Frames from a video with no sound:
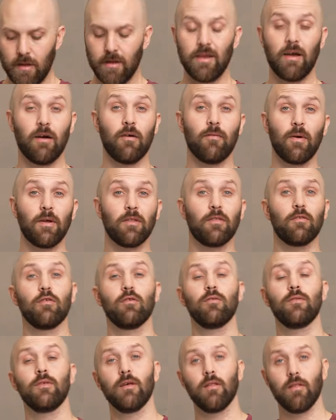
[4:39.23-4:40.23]
Now if I
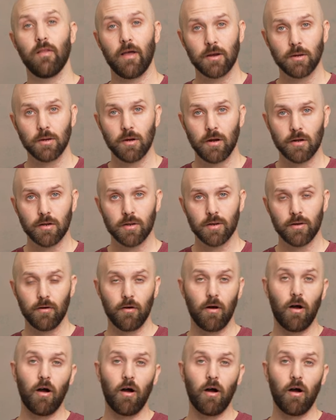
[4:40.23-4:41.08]
turn the electronic shutter